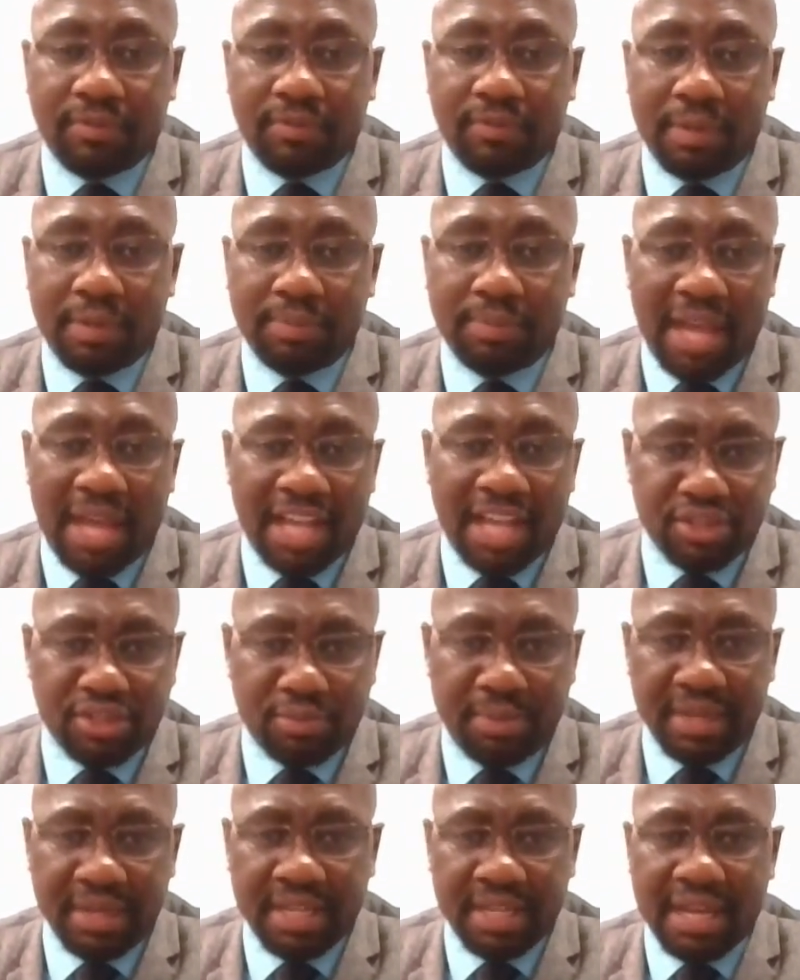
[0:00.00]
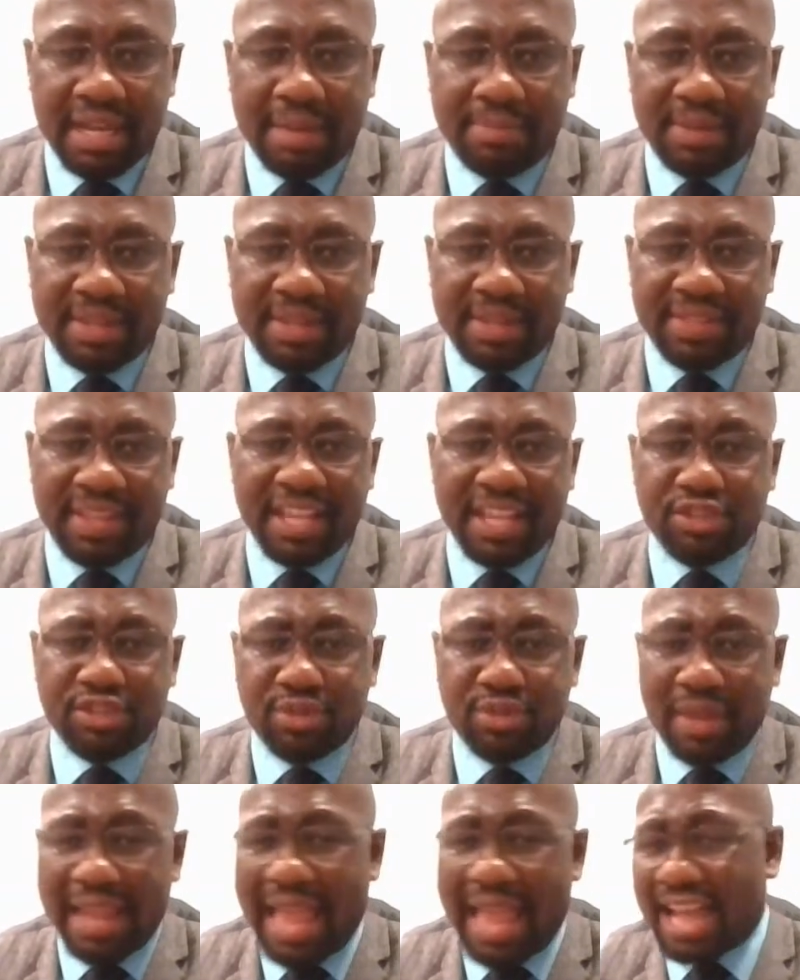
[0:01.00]
from knowledge you pick up and things
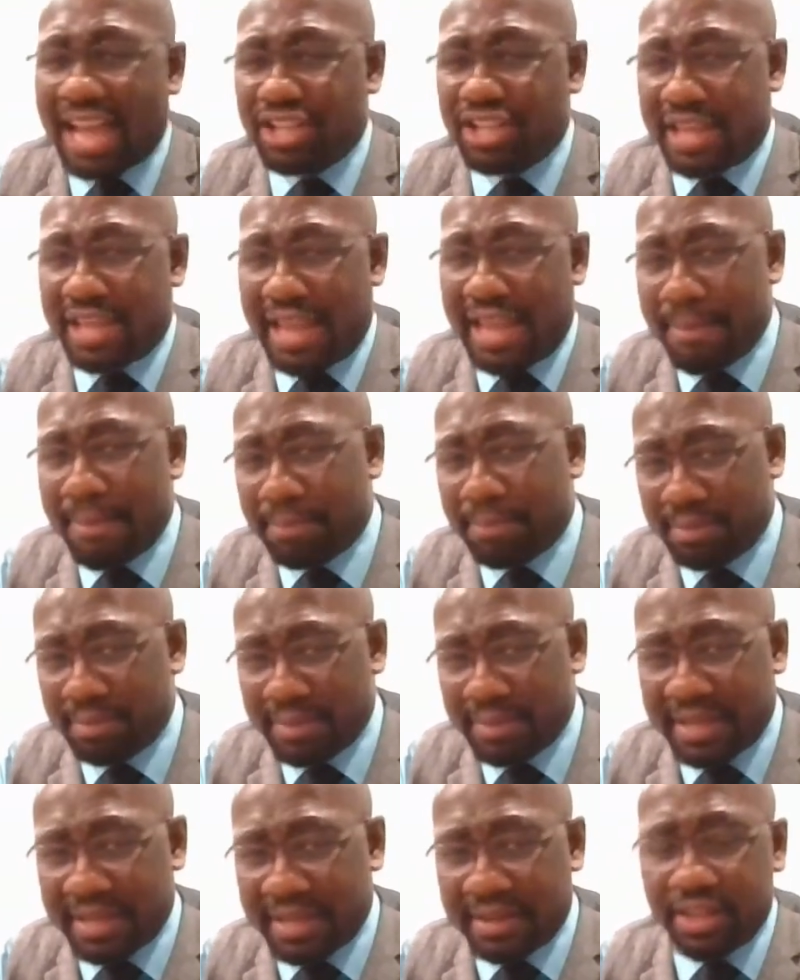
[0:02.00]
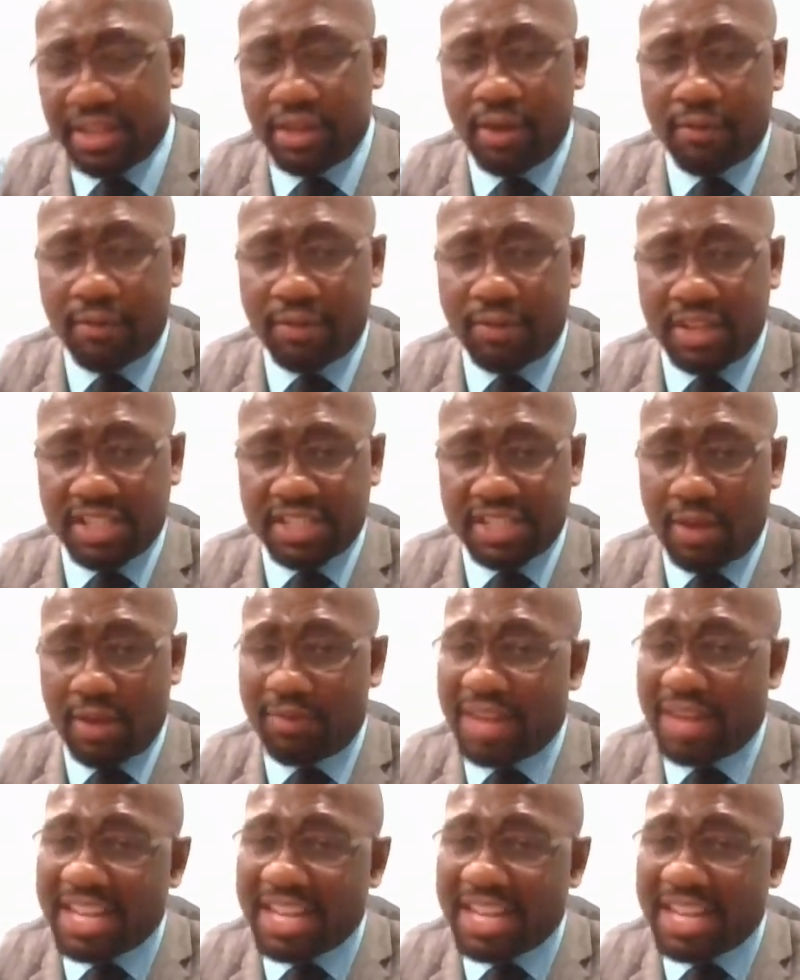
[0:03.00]
you actually implement, for yourself.